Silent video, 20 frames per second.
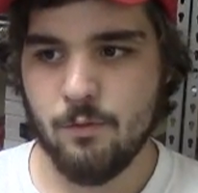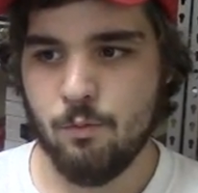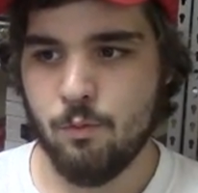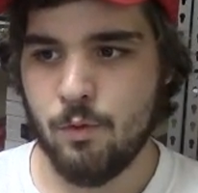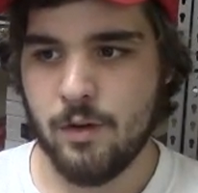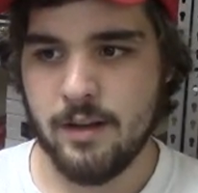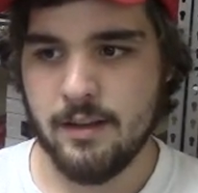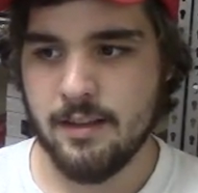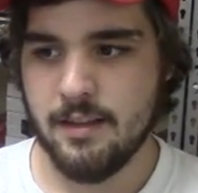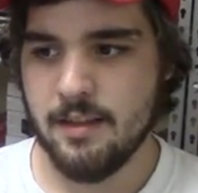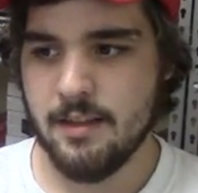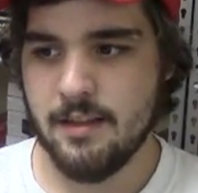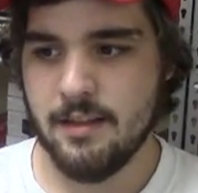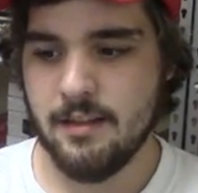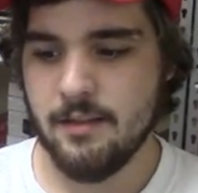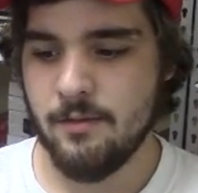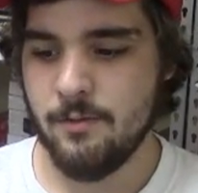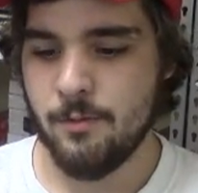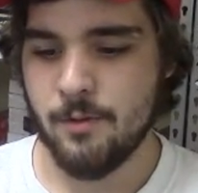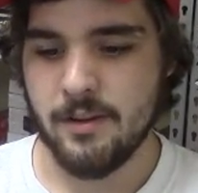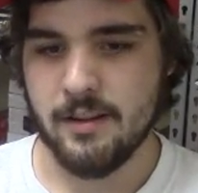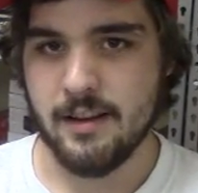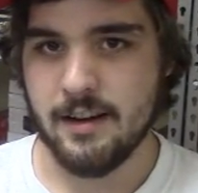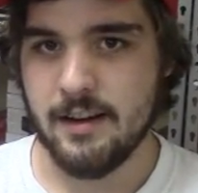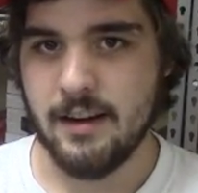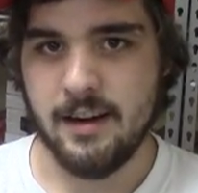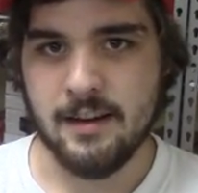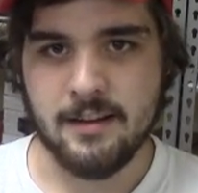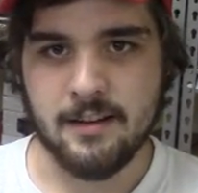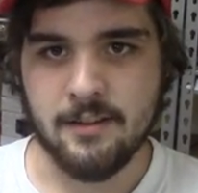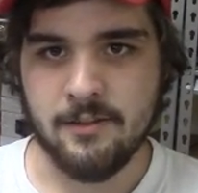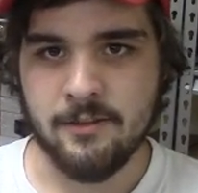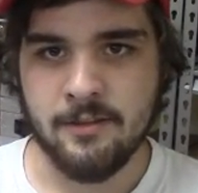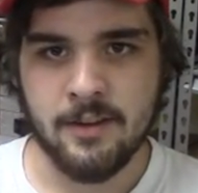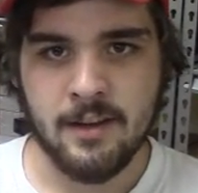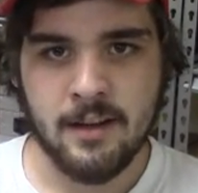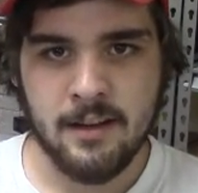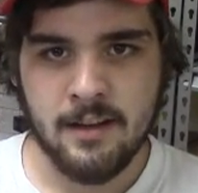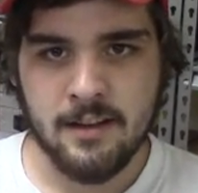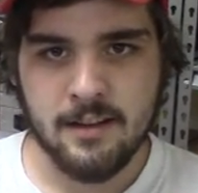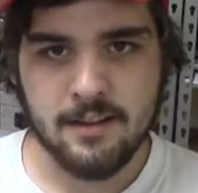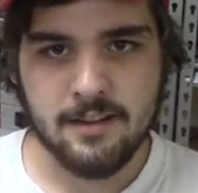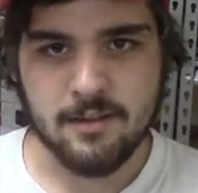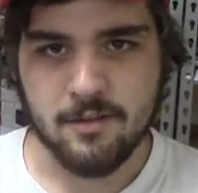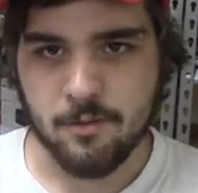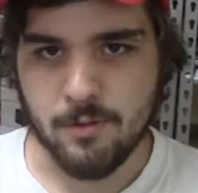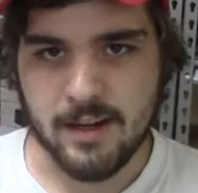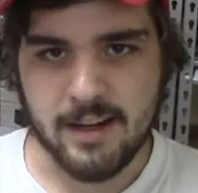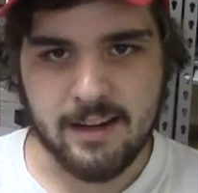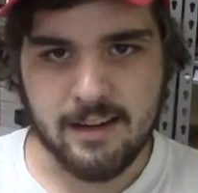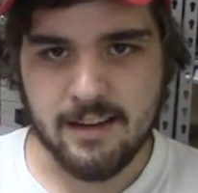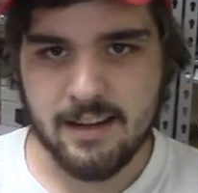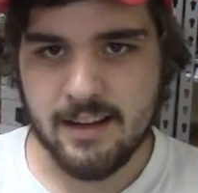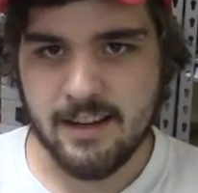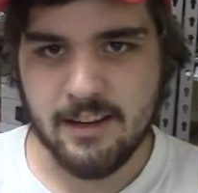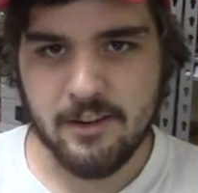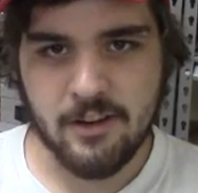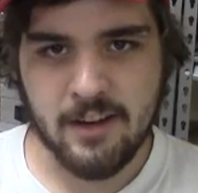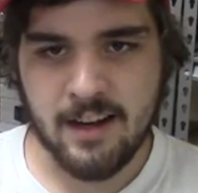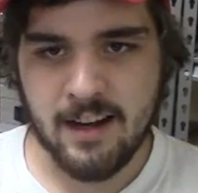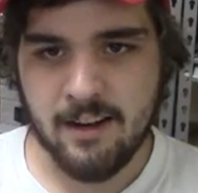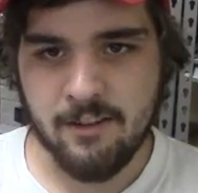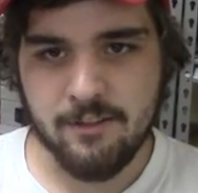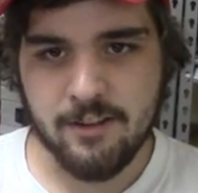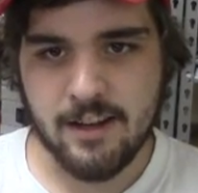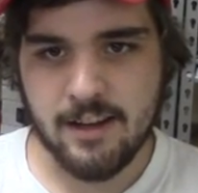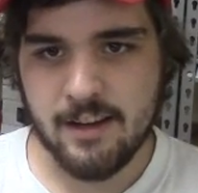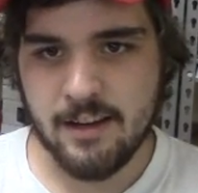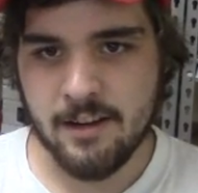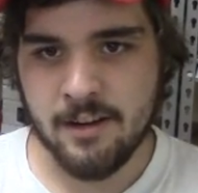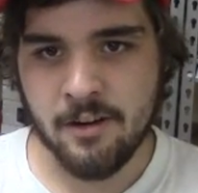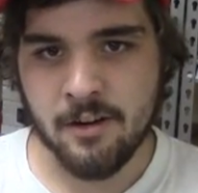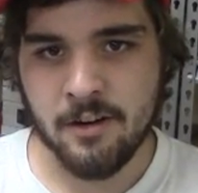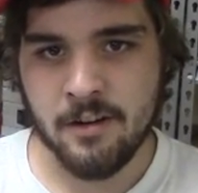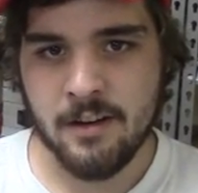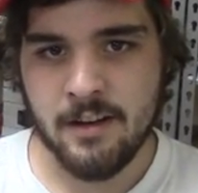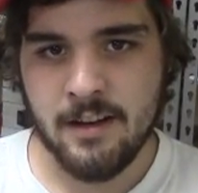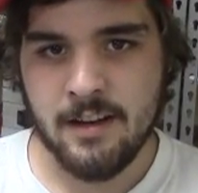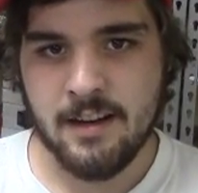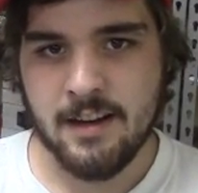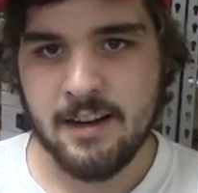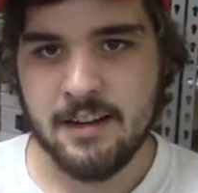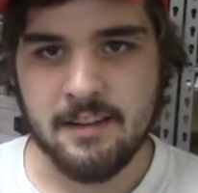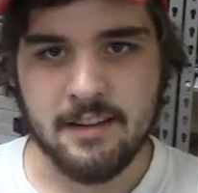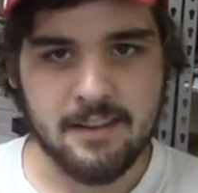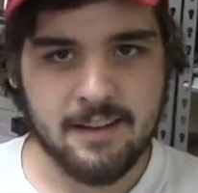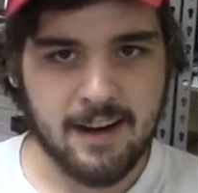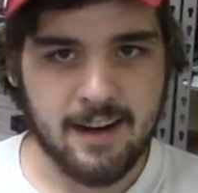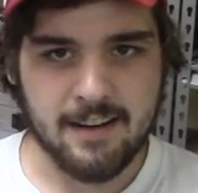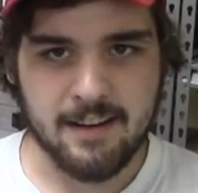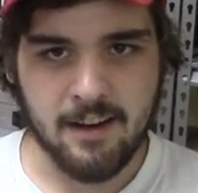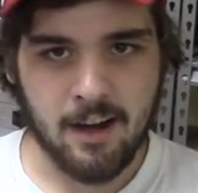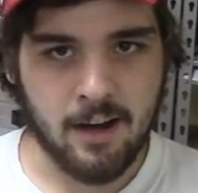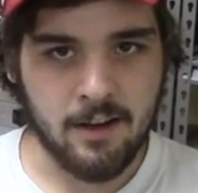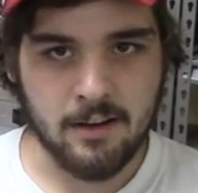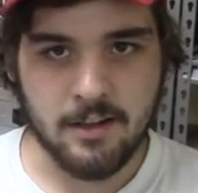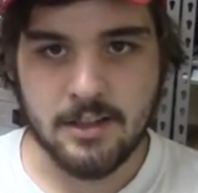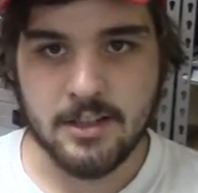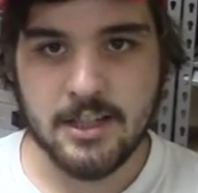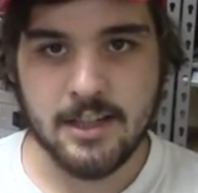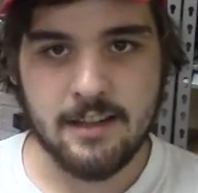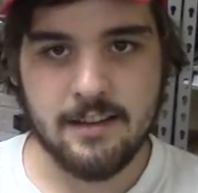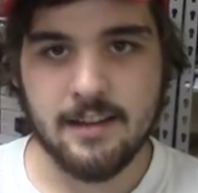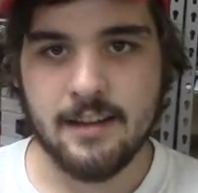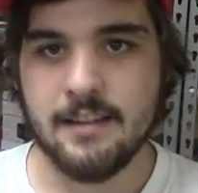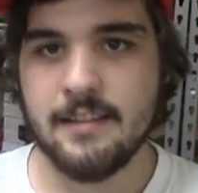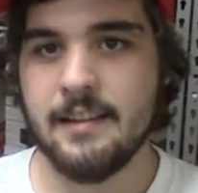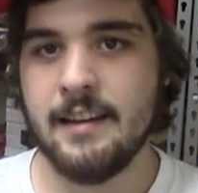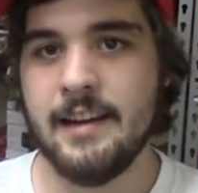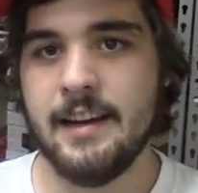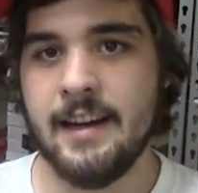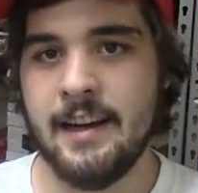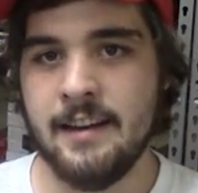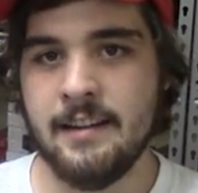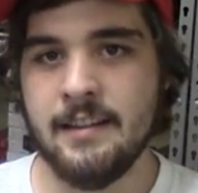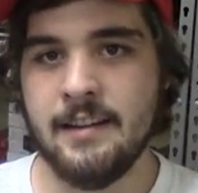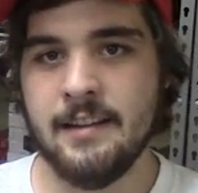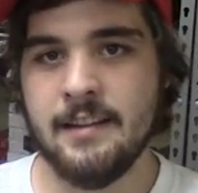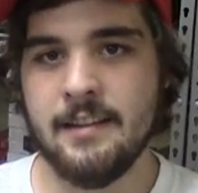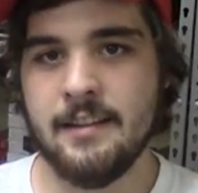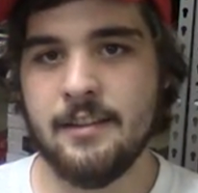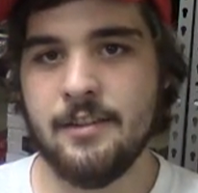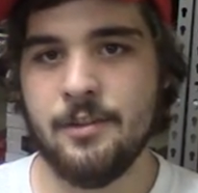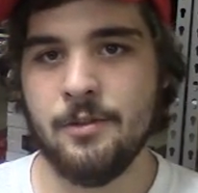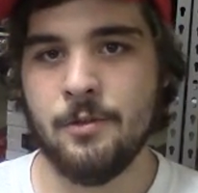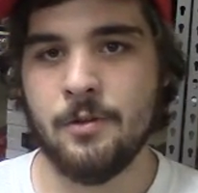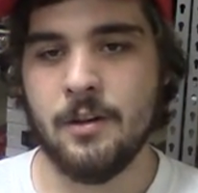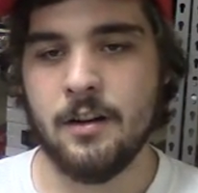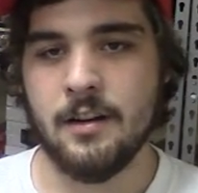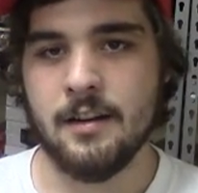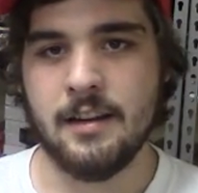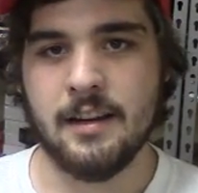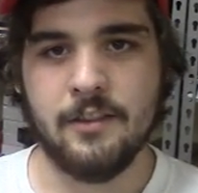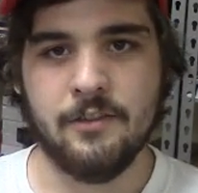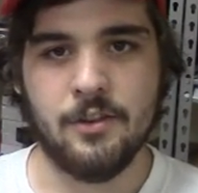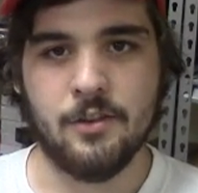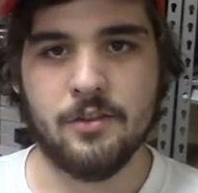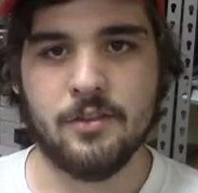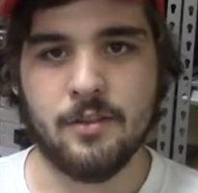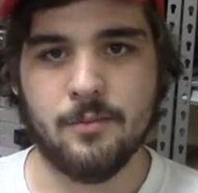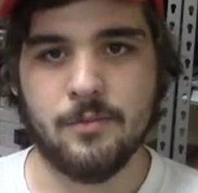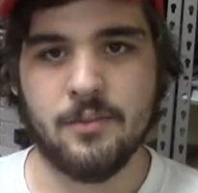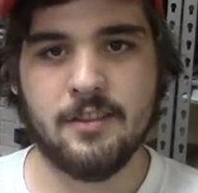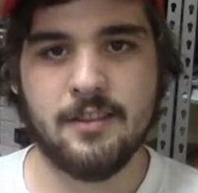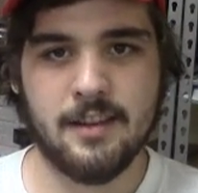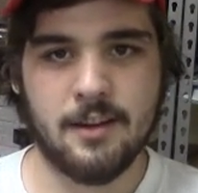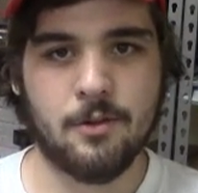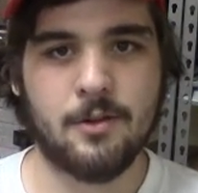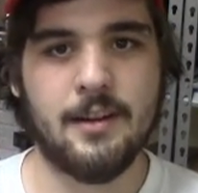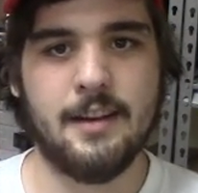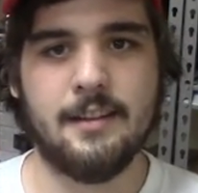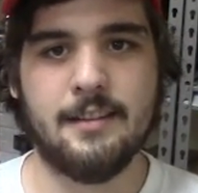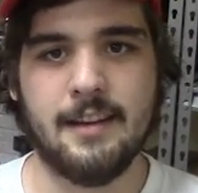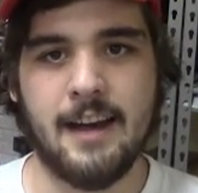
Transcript: with the kind of screen that you have here and the technology that's in it to give you some serious